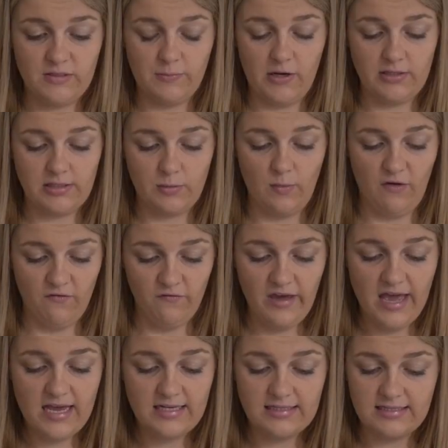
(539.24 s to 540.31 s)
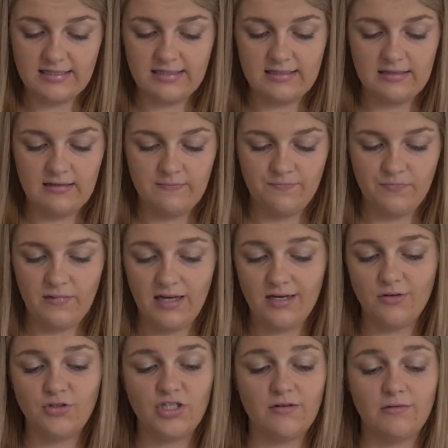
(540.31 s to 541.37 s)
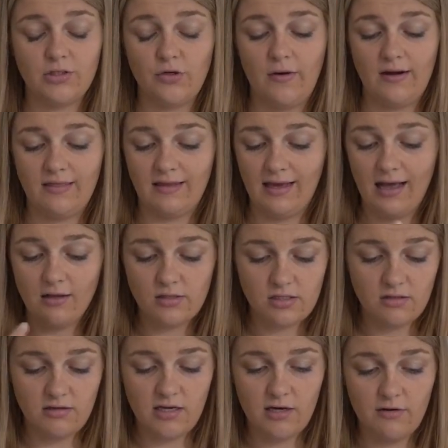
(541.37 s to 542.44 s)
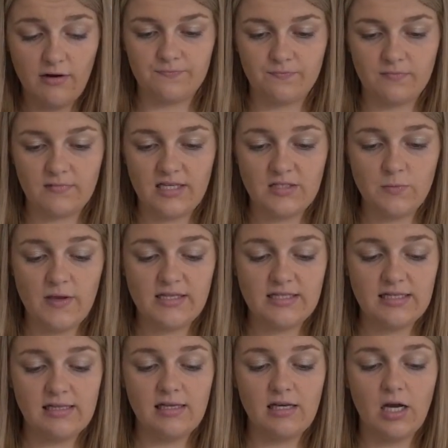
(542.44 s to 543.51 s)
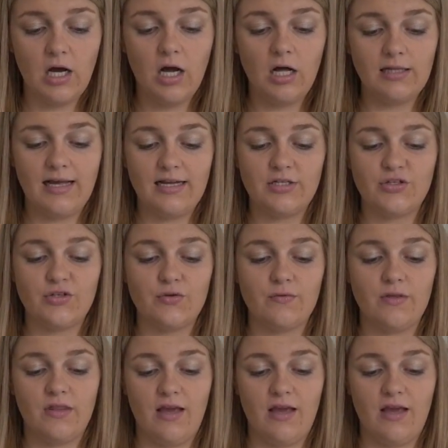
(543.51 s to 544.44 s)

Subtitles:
spots on my face. I don't generally do anything else on here. That's basically all I do with